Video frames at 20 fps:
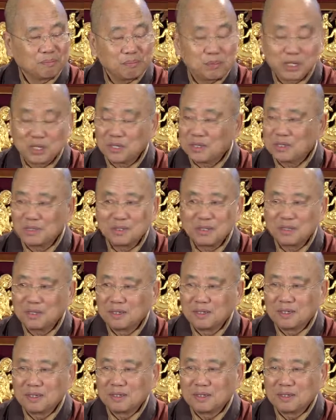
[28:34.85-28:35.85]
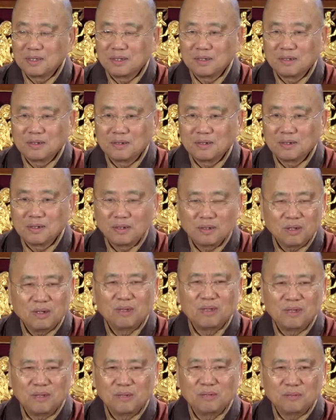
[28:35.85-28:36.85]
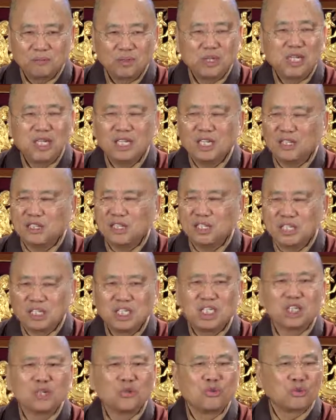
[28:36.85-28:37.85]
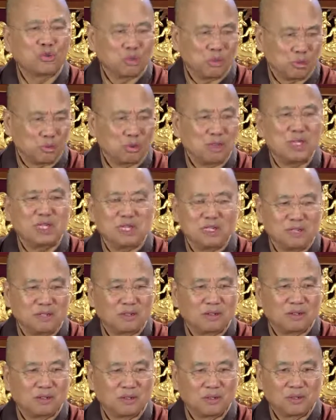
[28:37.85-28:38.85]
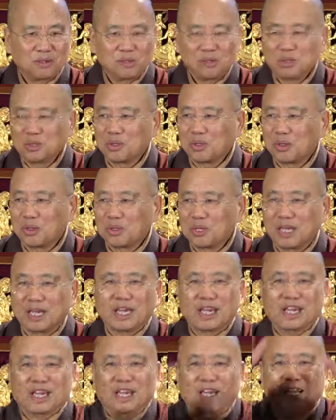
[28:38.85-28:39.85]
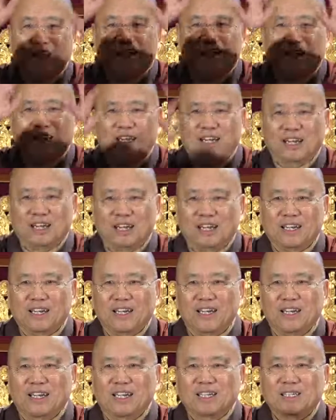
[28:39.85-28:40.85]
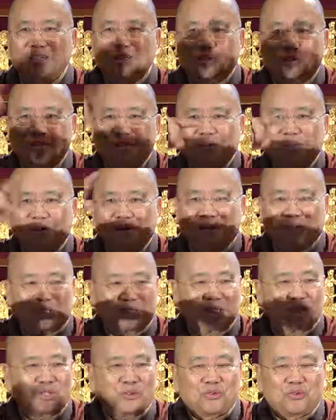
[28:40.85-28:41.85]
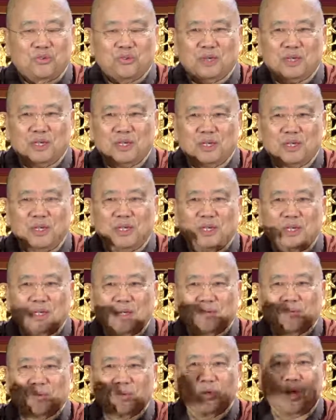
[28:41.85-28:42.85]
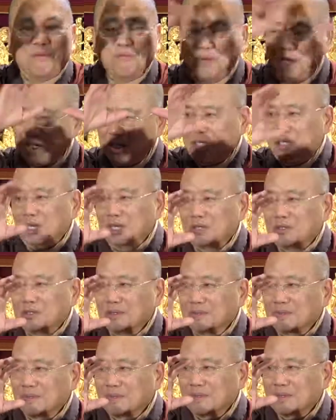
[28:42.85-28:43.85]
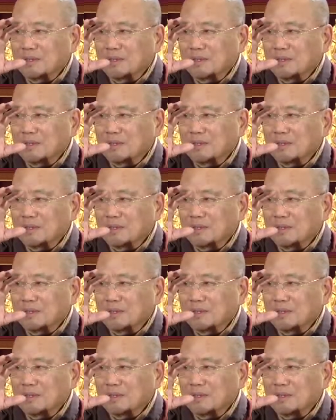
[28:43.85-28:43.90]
because we need a decision tree to you to look at, an analytical decision tree. You have meditation,